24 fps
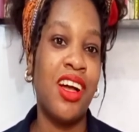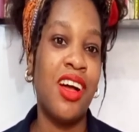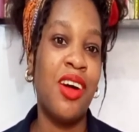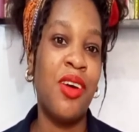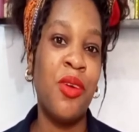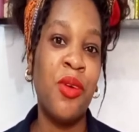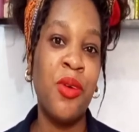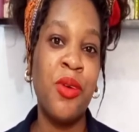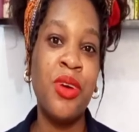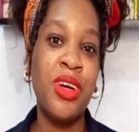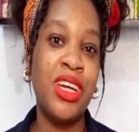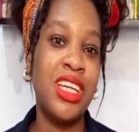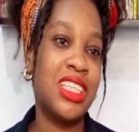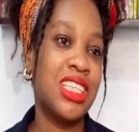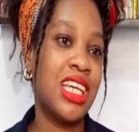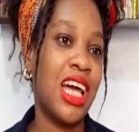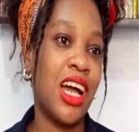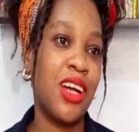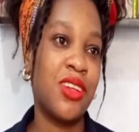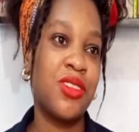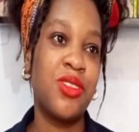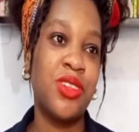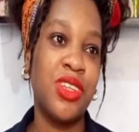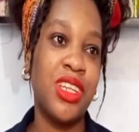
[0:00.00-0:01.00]
who is
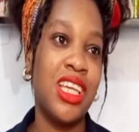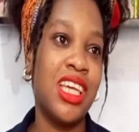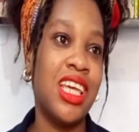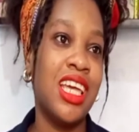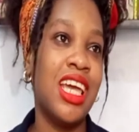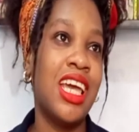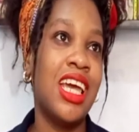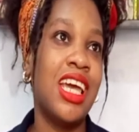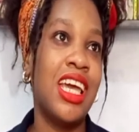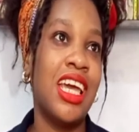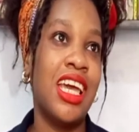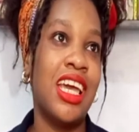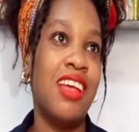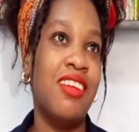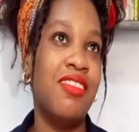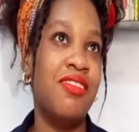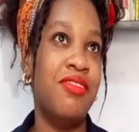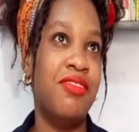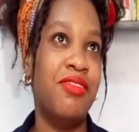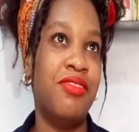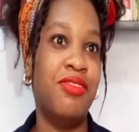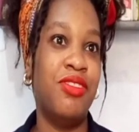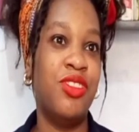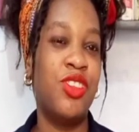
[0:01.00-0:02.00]
actually in,
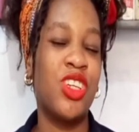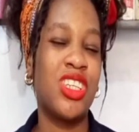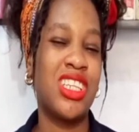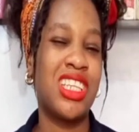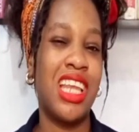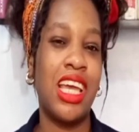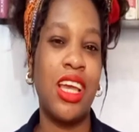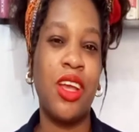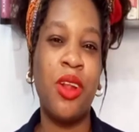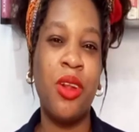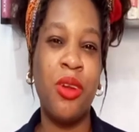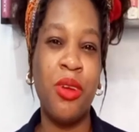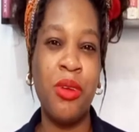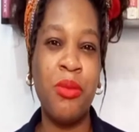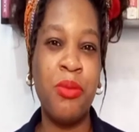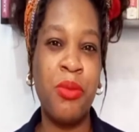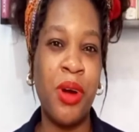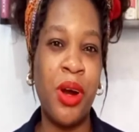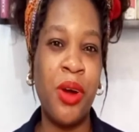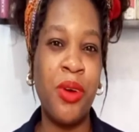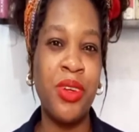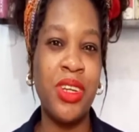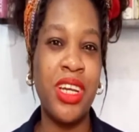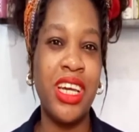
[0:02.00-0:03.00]
just like Chloe
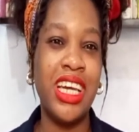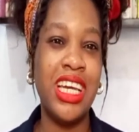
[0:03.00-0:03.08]
Brown.